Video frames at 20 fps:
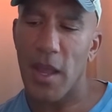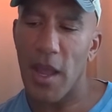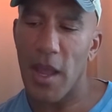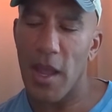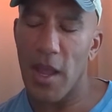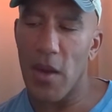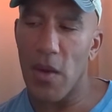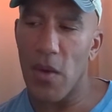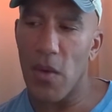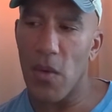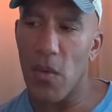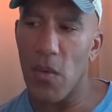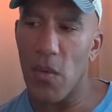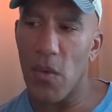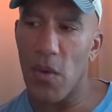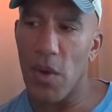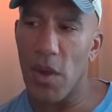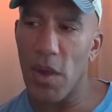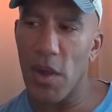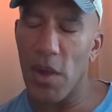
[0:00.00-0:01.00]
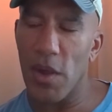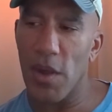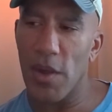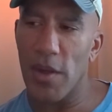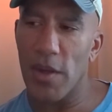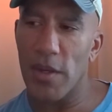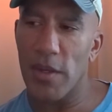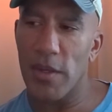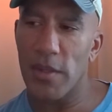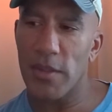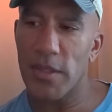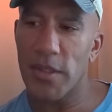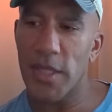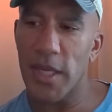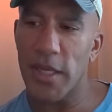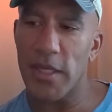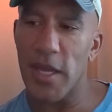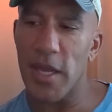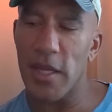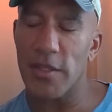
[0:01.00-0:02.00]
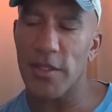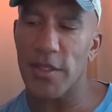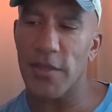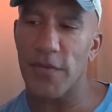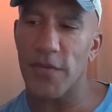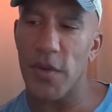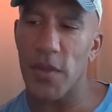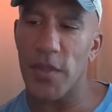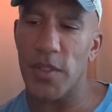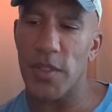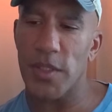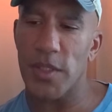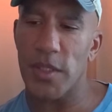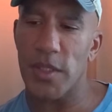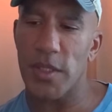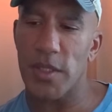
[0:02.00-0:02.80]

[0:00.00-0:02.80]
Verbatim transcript: how uh, technology focused